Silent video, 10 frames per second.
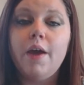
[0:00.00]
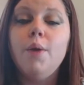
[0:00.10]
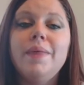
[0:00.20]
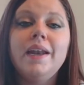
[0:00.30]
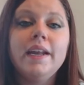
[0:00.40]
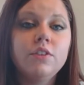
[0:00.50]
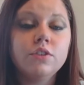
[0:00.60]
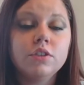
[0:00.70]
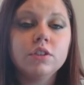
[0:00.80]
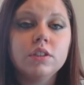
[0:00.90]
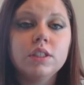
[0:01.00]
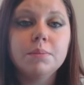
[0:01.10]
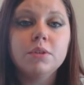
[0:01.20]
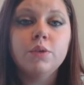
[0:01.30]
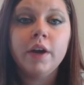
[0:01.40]
I hope that answers
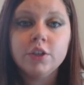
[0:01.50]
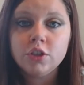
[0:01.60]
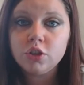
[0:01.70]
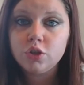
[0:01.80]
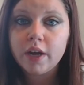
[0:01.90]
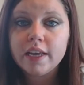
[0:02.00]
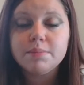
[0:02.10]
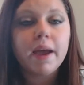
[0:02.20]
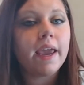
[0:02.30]
some of the questions you guys